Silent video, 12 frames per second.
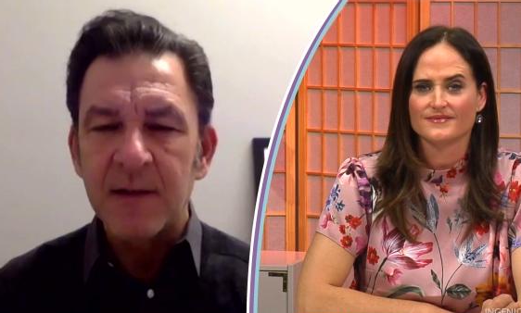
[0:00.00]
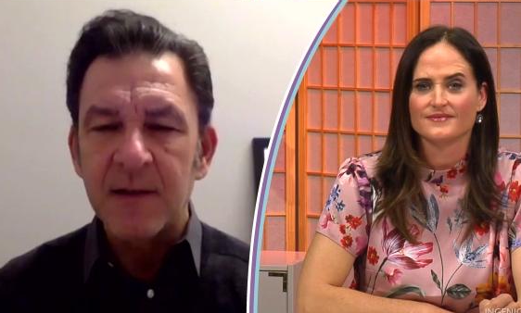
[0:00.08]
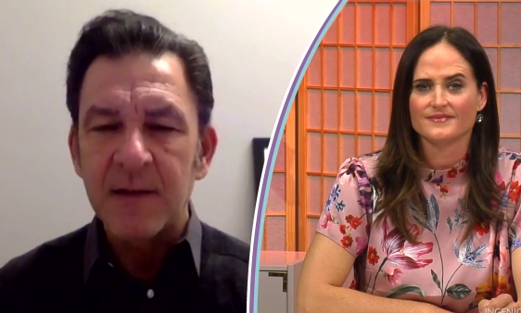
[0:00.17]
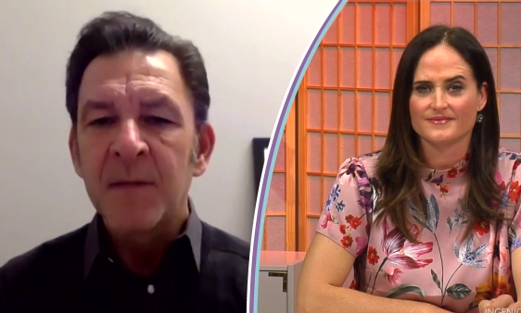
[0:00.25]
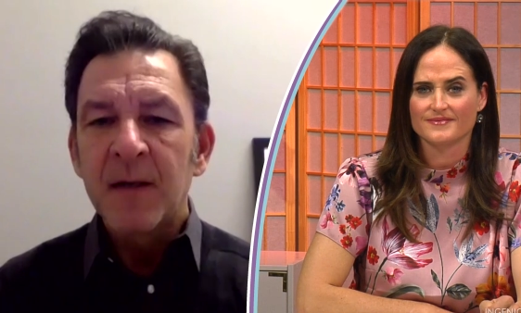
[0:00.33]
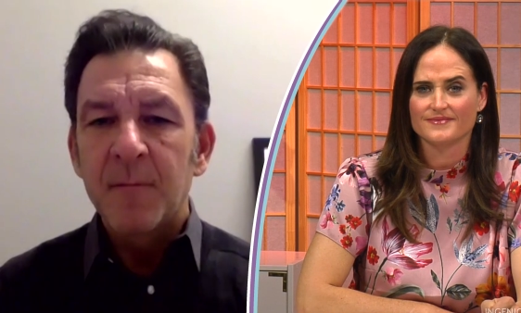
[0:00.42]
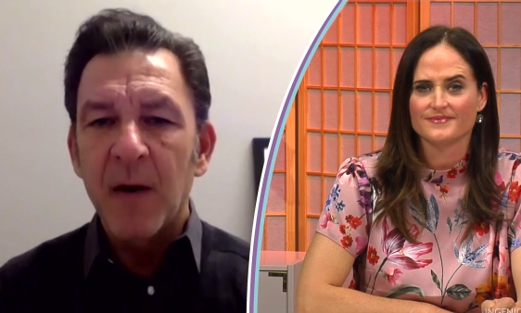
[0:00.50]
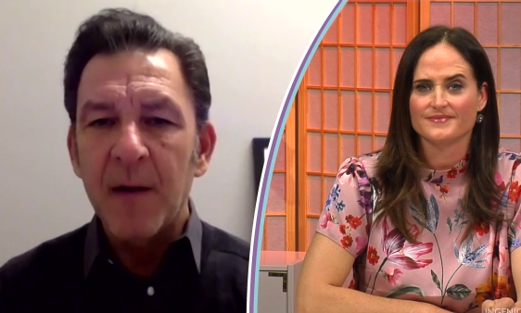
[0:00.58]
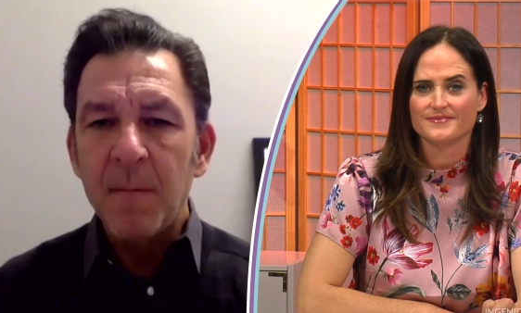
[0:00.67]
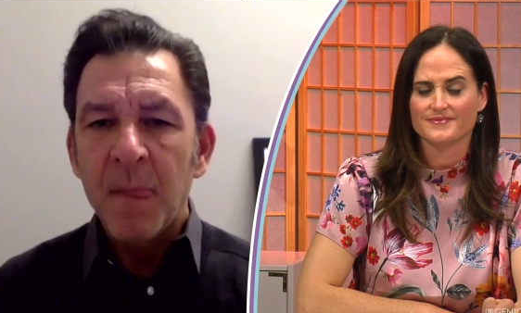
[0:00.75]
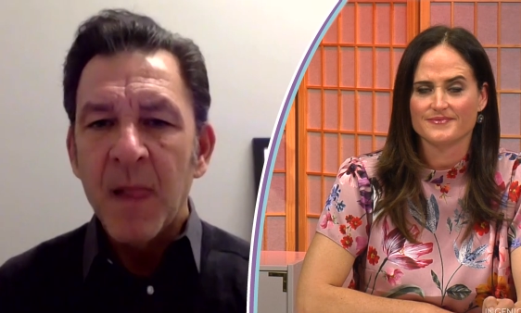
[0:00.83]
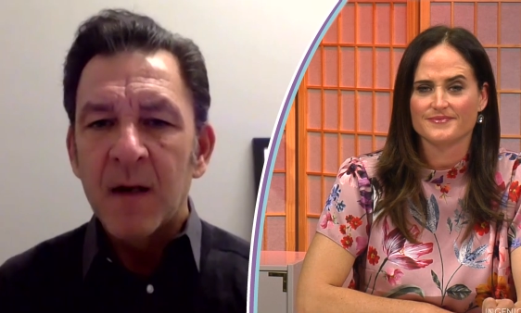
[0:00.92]
Speaker 1: Mm-hmm.
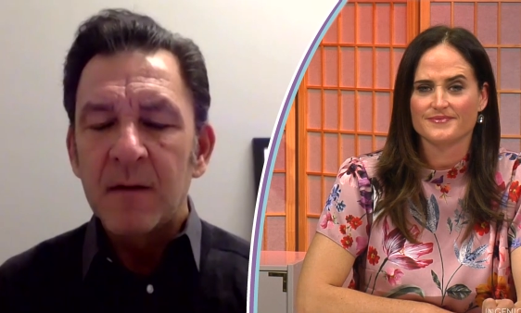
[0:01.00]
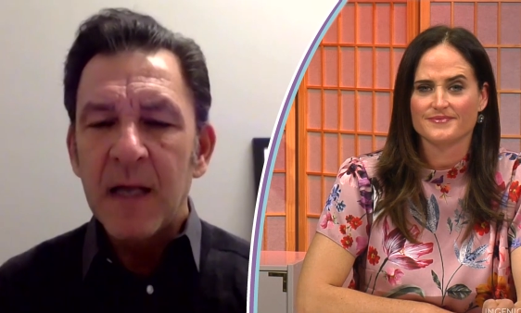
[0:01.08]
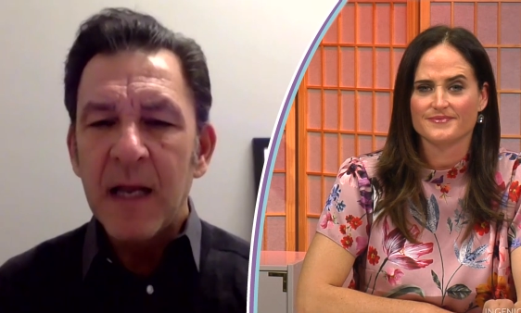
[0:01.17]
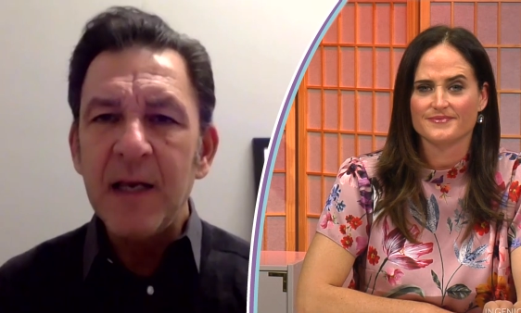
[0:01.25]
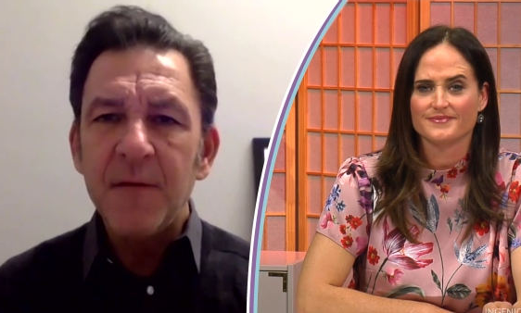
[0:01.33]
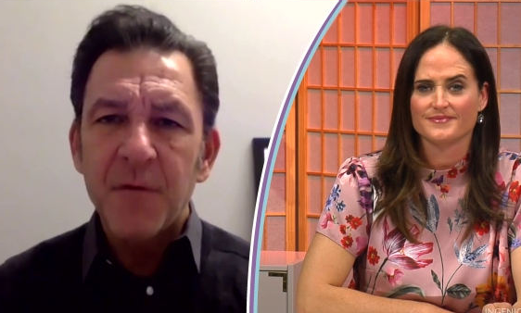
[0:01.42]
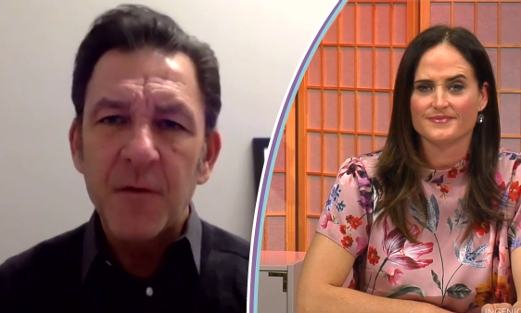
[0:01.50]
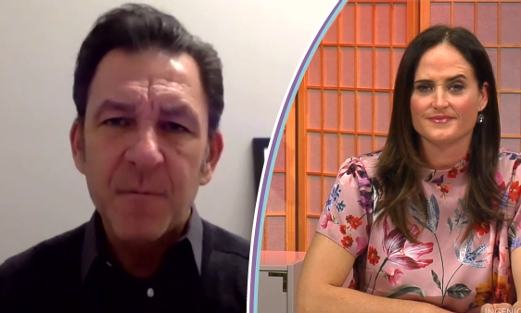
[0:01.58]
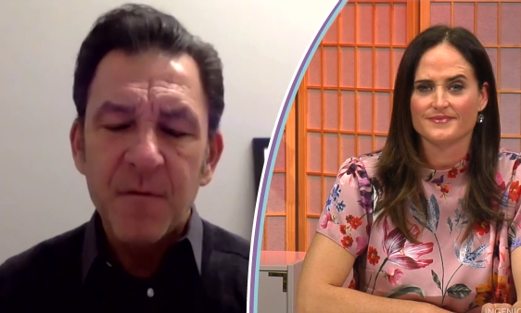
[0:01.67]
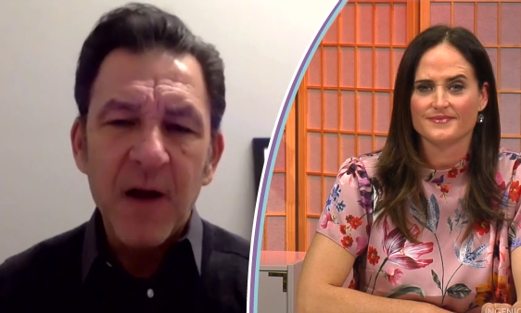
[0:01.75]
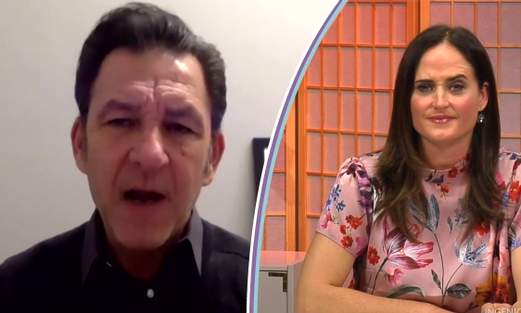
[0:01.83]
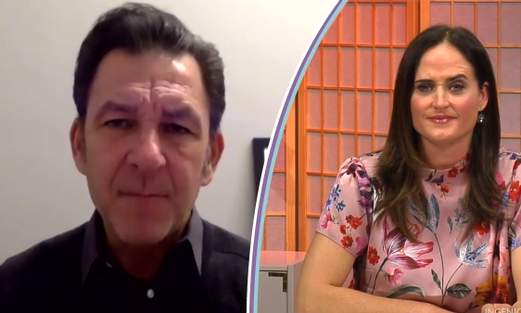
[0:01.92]
But
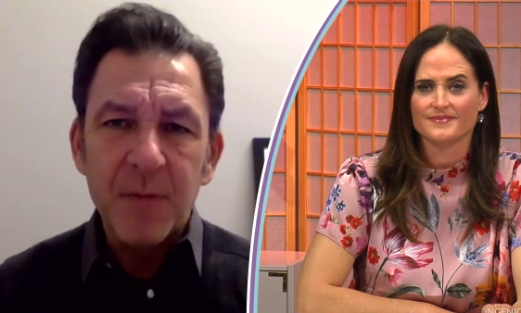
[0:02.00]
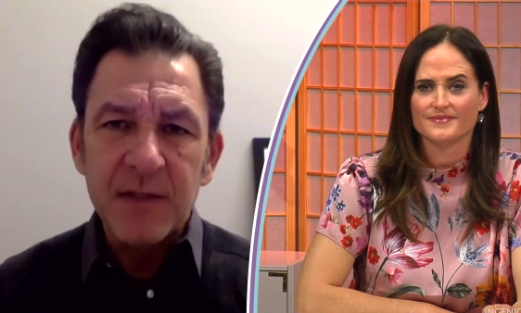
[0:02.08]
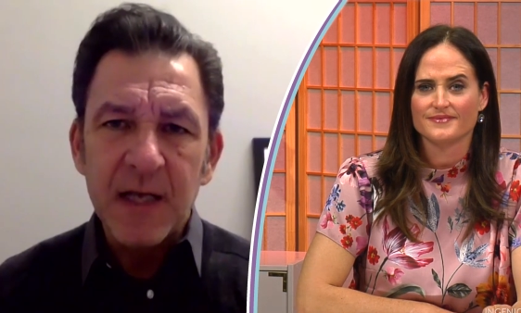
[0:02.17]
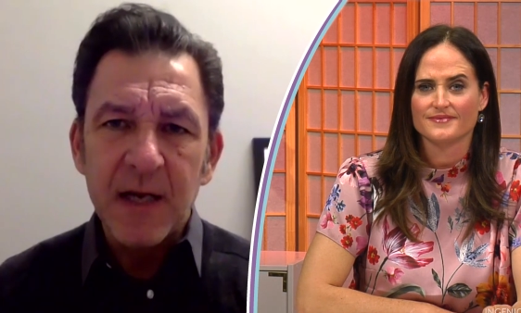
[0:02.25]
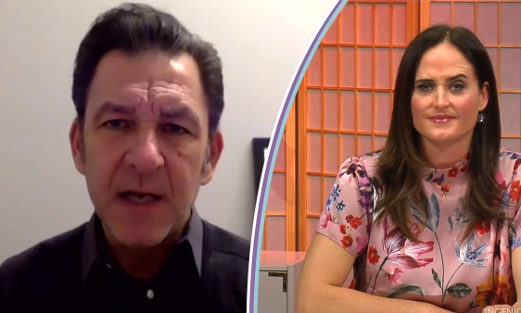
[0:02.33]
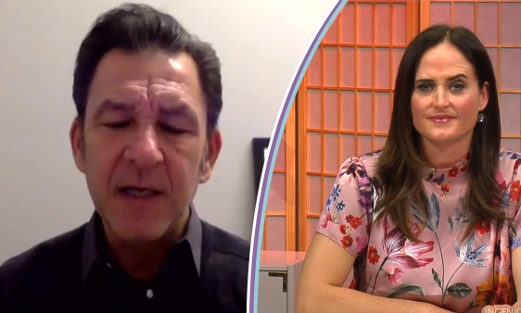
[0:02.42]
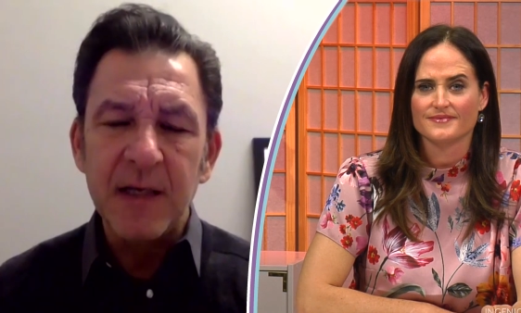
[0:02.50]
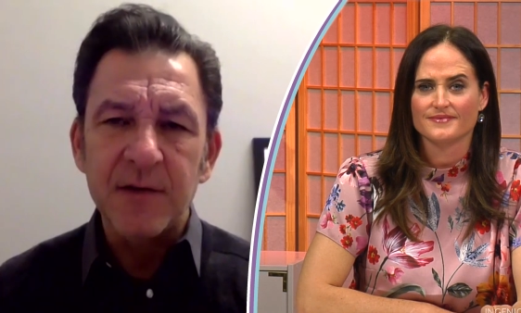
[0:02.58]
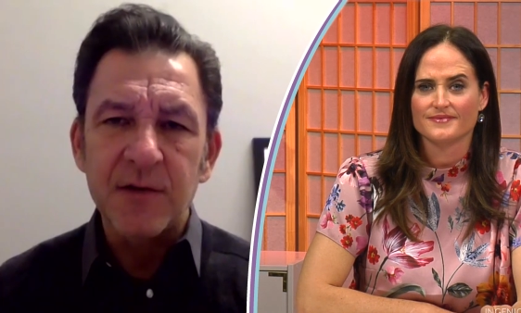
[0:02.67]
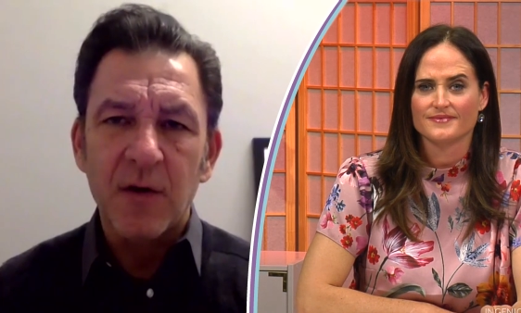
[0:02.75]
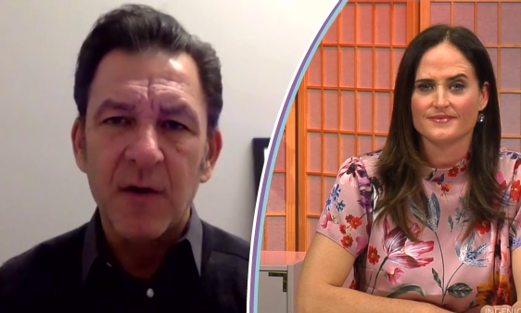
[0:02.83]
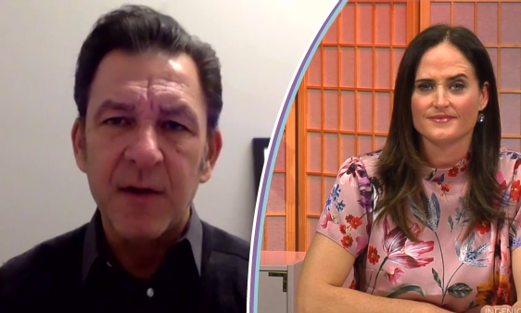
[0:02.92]
eighty-five percent of our
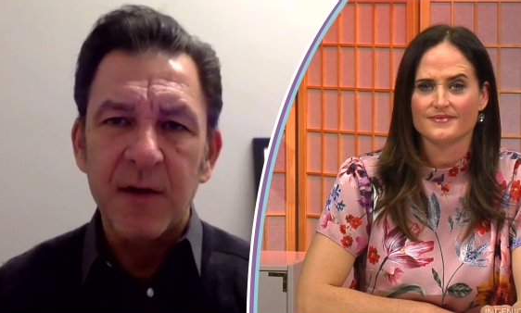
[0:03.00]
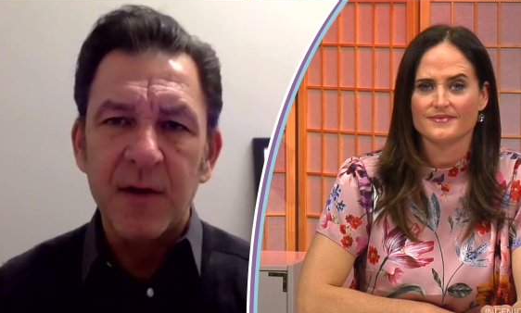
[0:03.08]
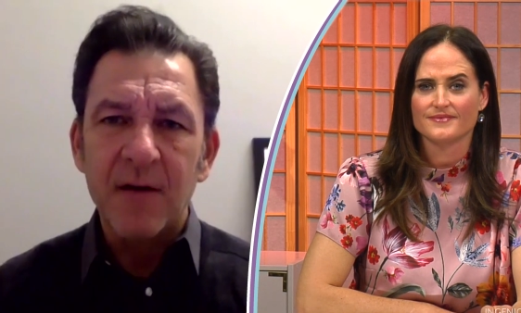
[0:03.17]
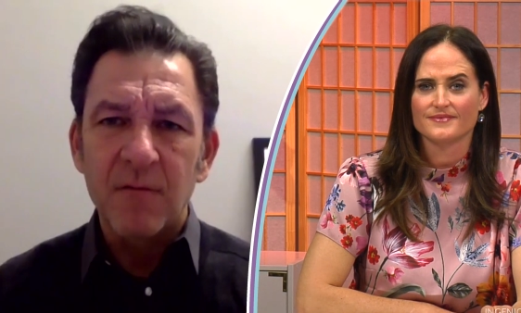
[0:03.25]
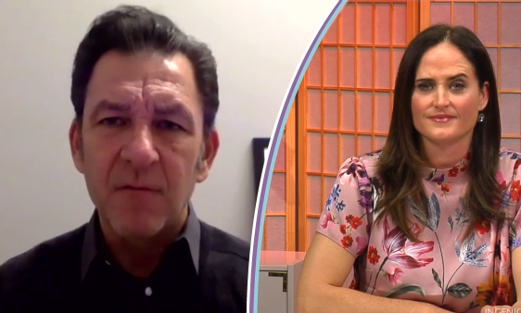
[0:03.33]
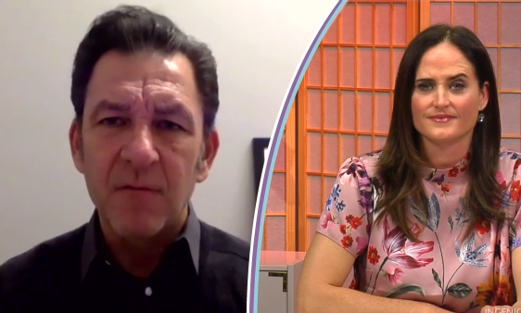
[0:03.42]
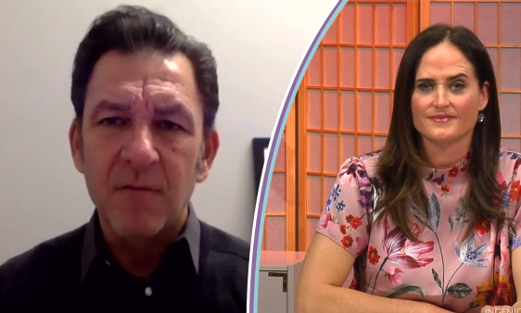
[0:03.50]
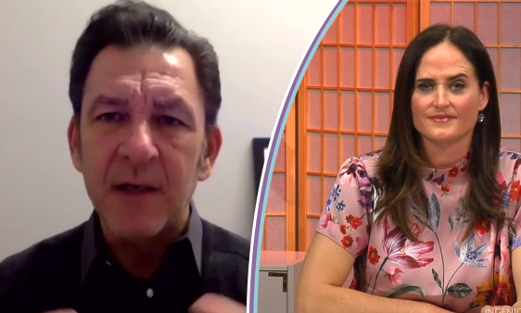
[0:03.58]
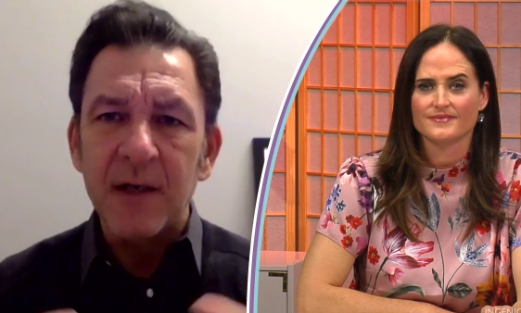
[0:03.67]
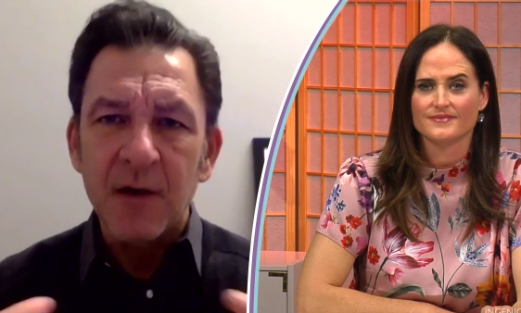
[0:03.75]
genes are there really